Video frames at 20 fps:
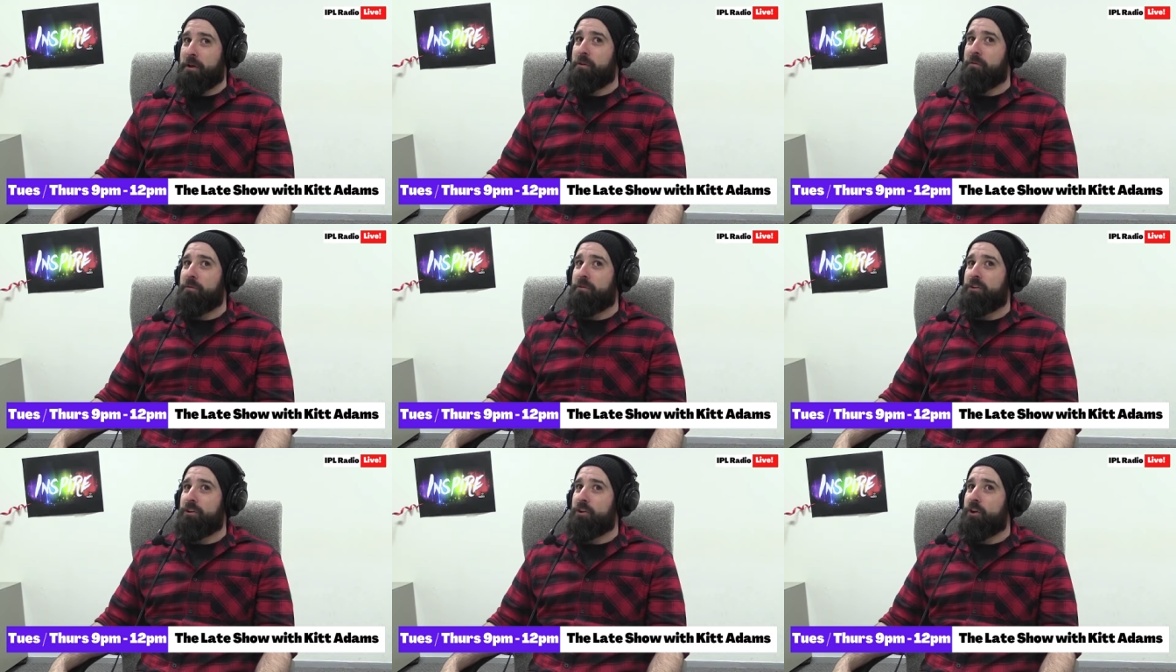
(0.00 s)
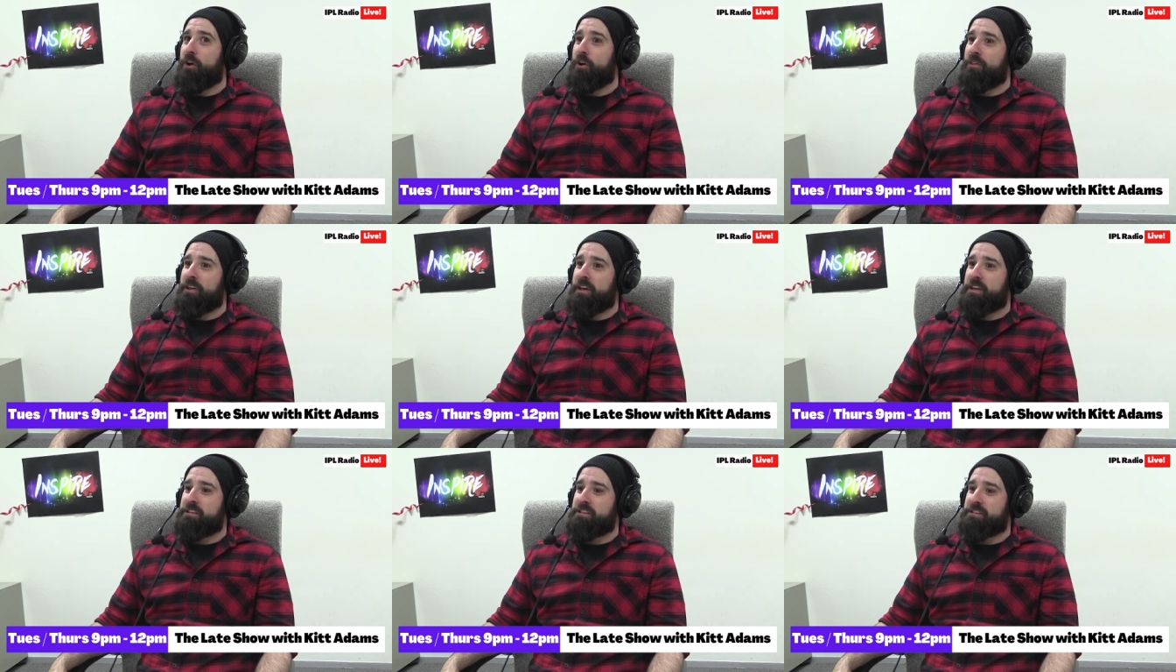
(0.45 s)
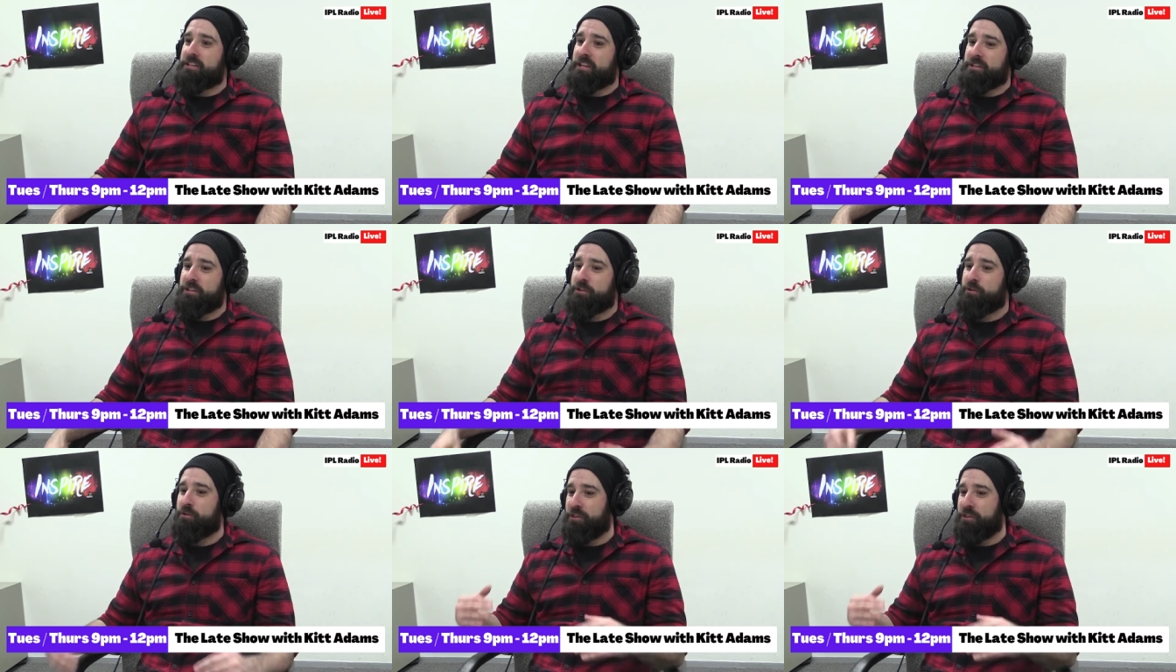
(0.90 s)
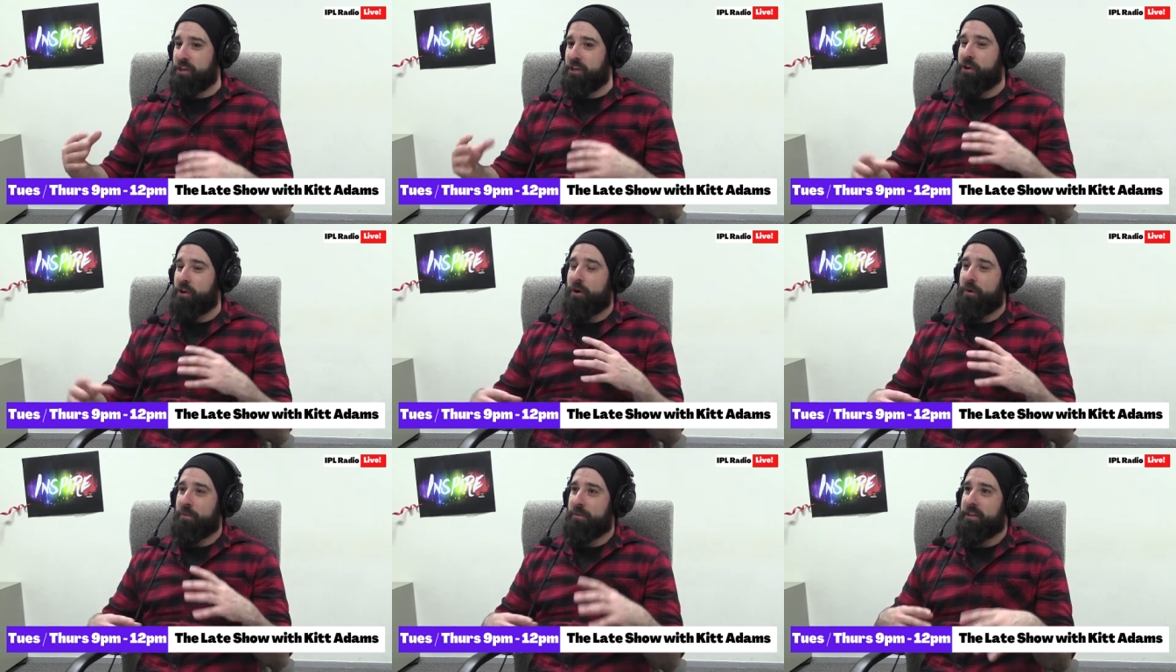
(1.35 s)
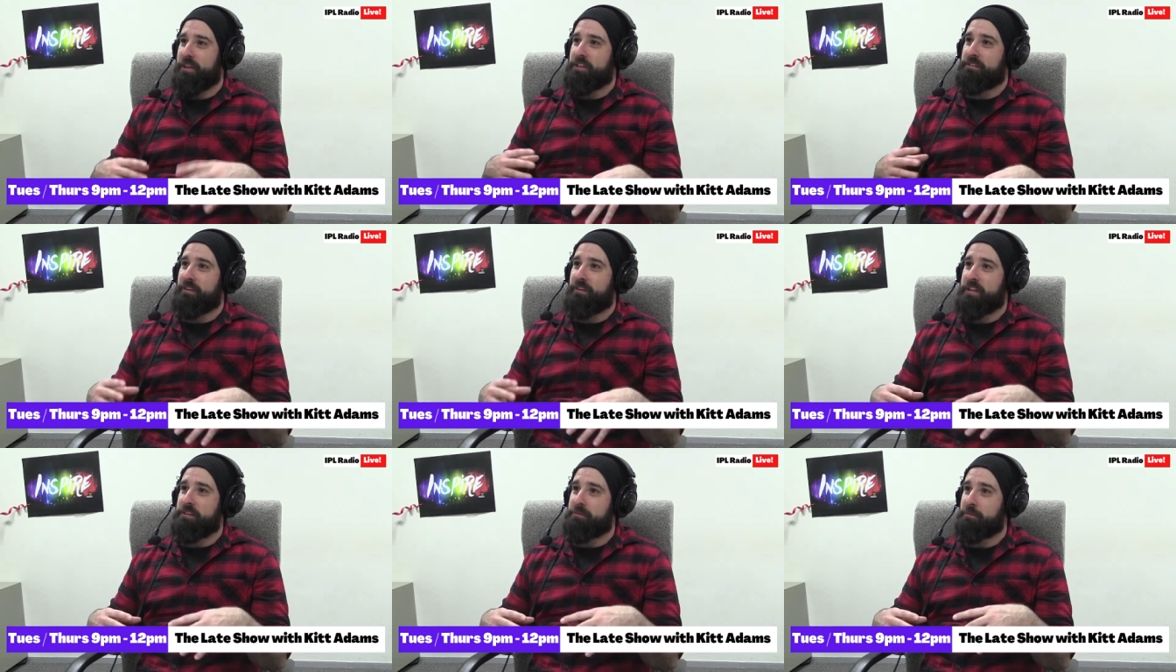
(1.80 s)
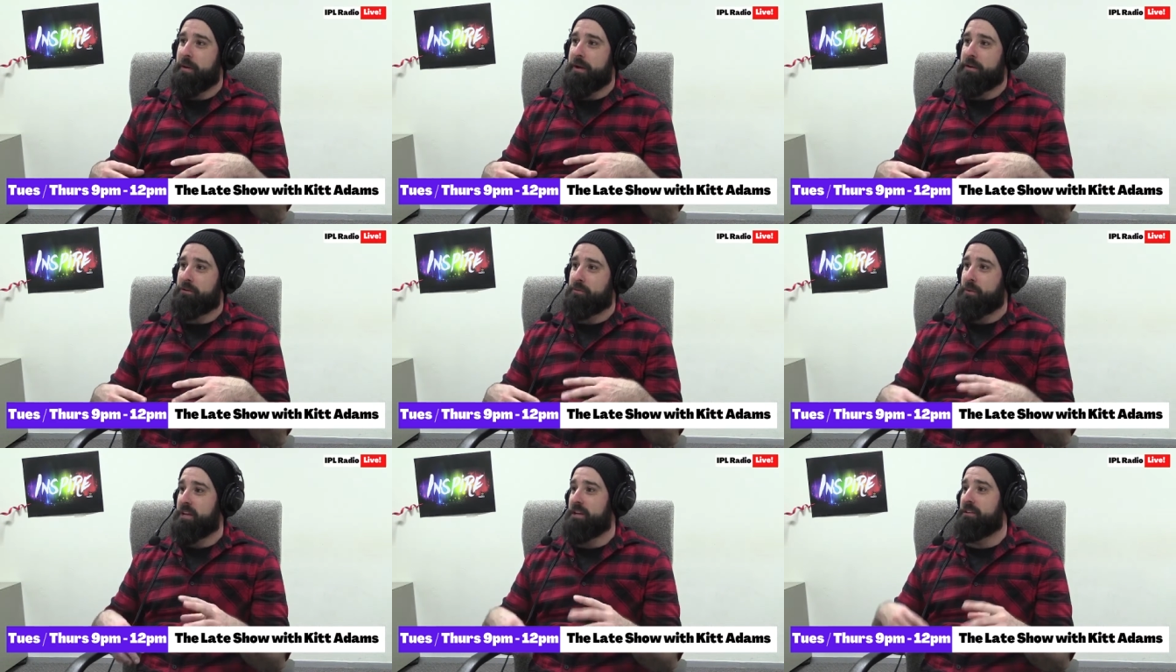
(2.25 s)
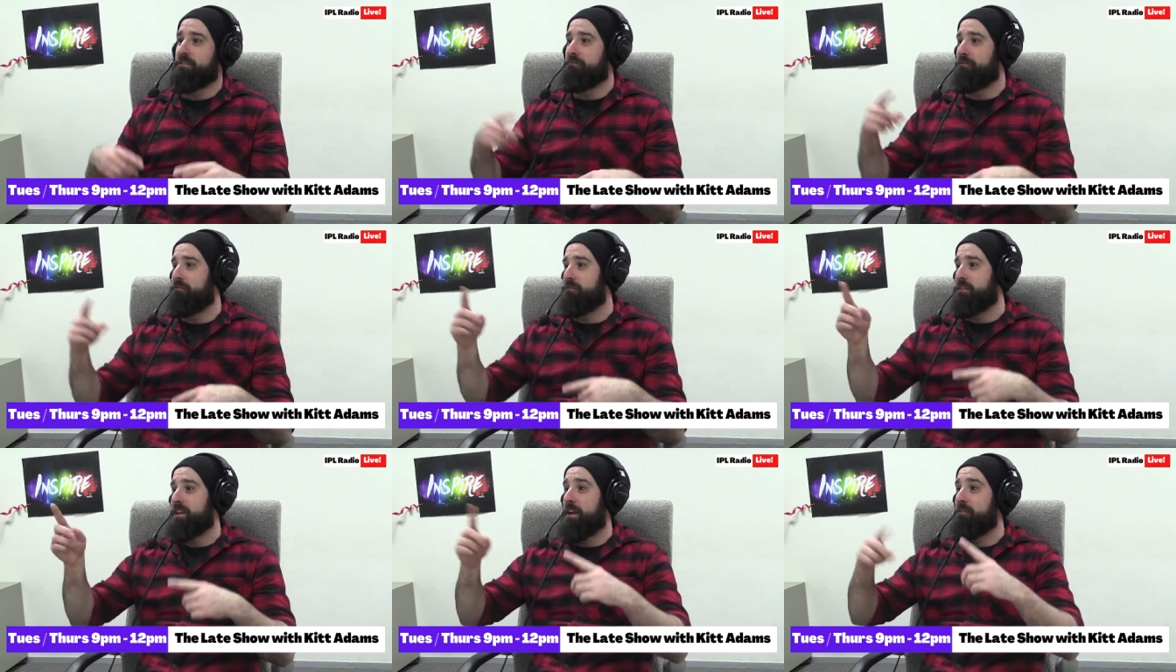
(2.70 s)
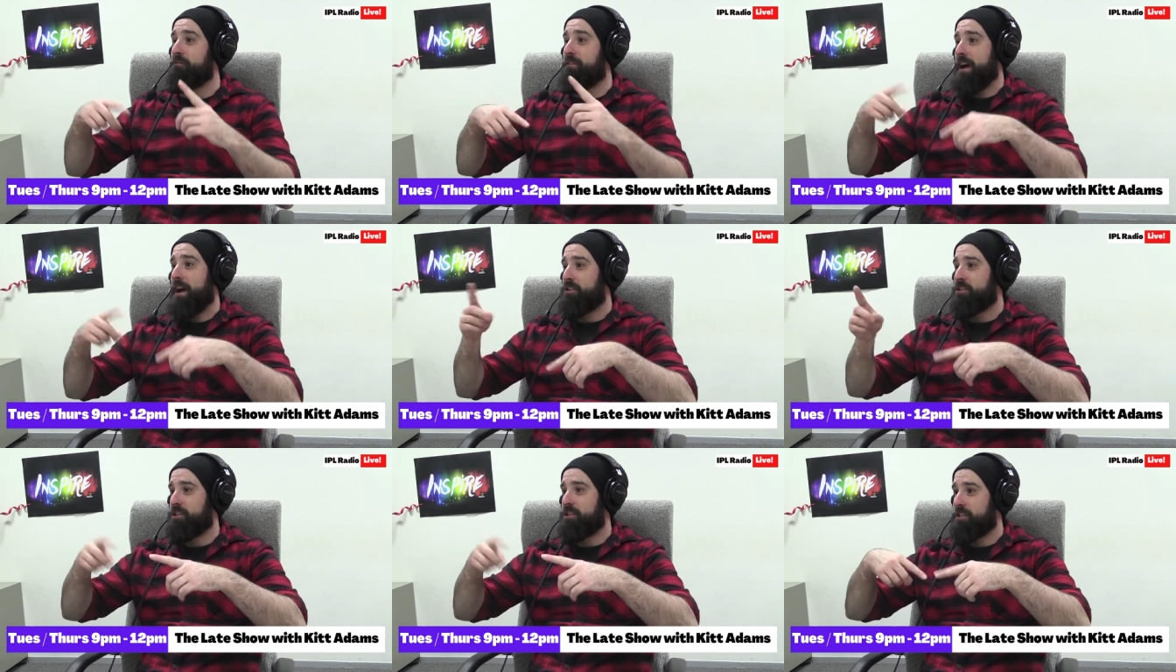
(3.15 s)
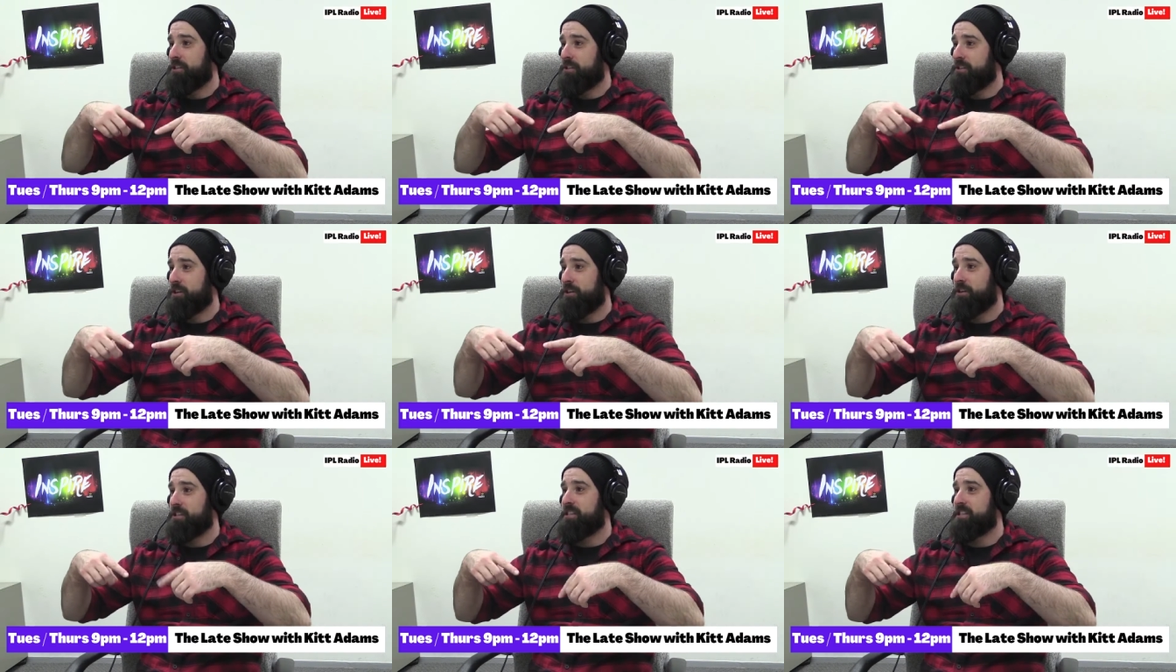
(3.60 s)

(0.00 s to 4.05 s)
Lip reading: you know, there's a good thing going with these Facebook pages where you can get vouchers. So you say